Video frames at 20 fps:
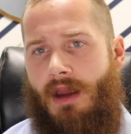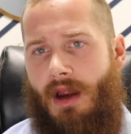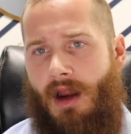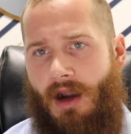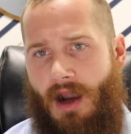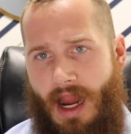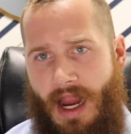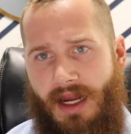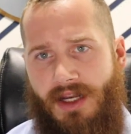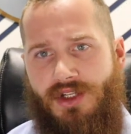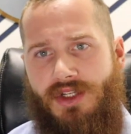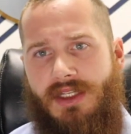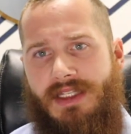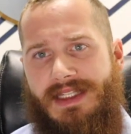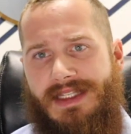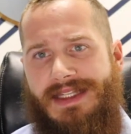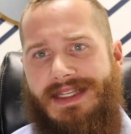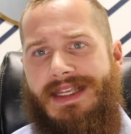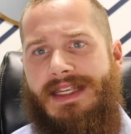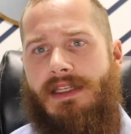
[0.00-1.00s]
Our
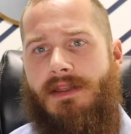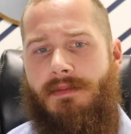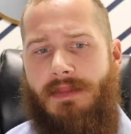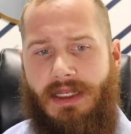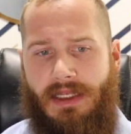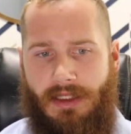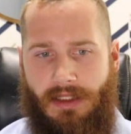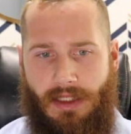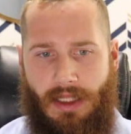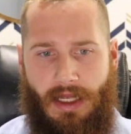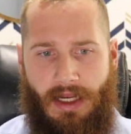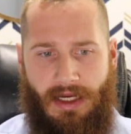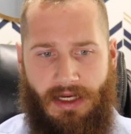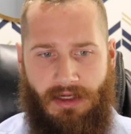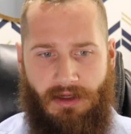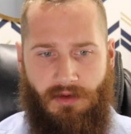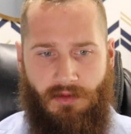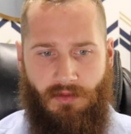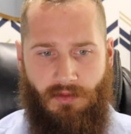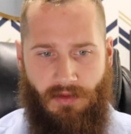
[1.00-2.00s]
actions need to be in
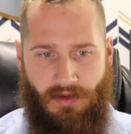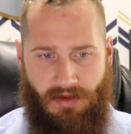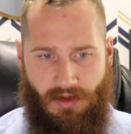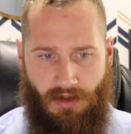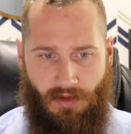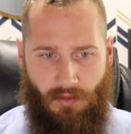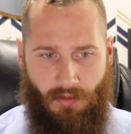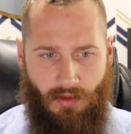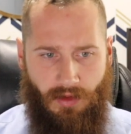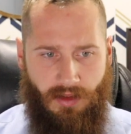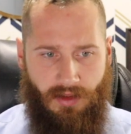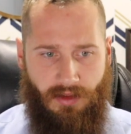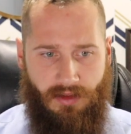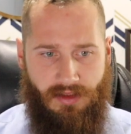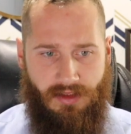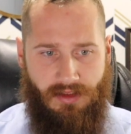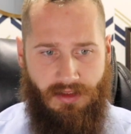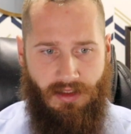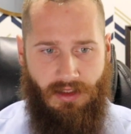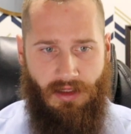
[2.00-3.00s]
line with our
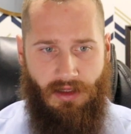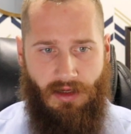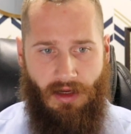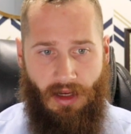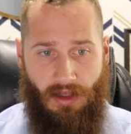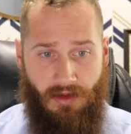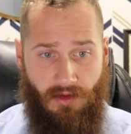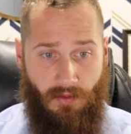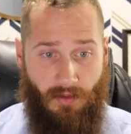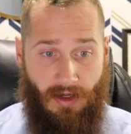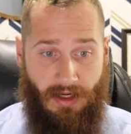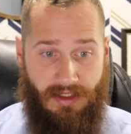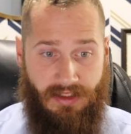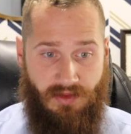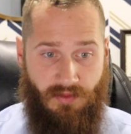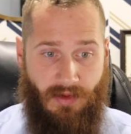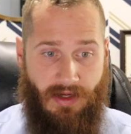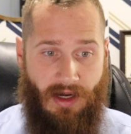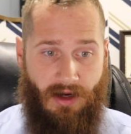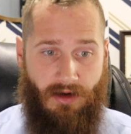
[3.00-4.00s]
words.
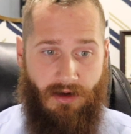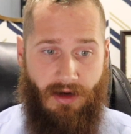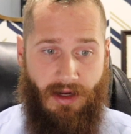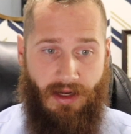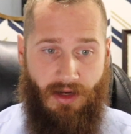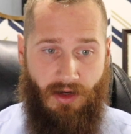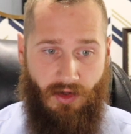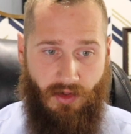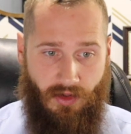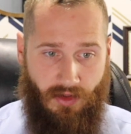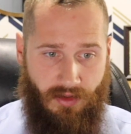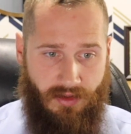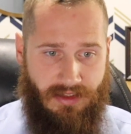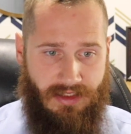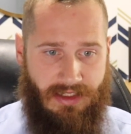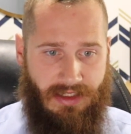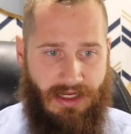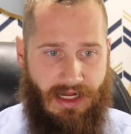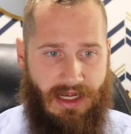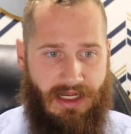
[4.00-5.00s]
Otherwise, we are a hurt to
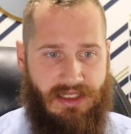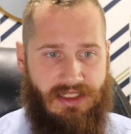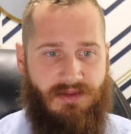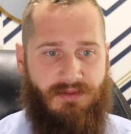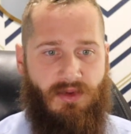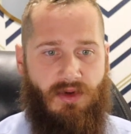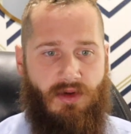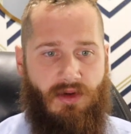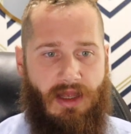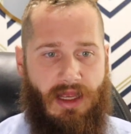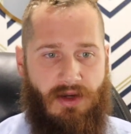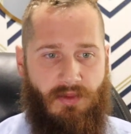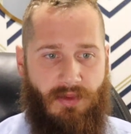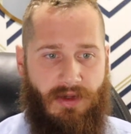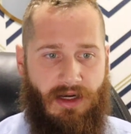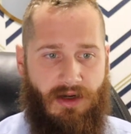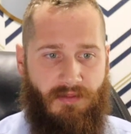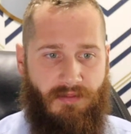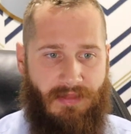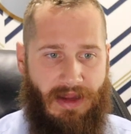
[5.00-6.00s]
the gospel and
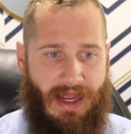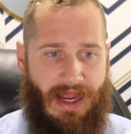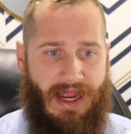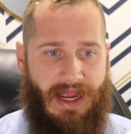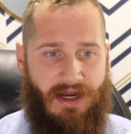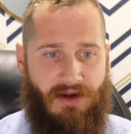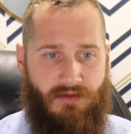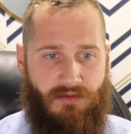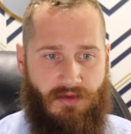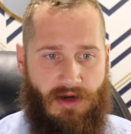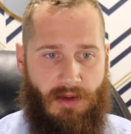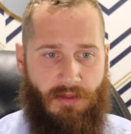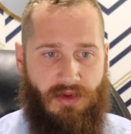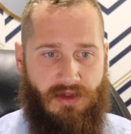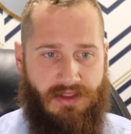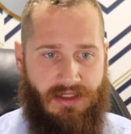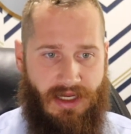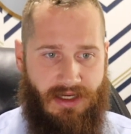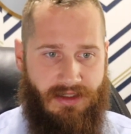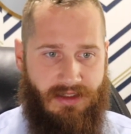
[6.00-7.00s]
we are bad
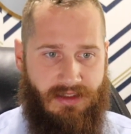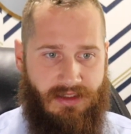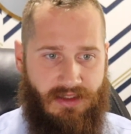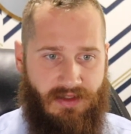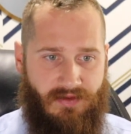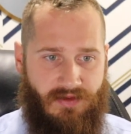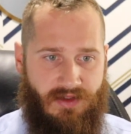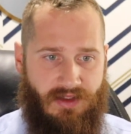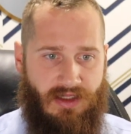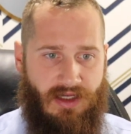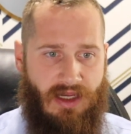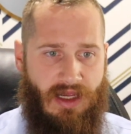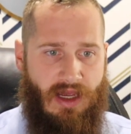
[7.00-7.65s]
representatives.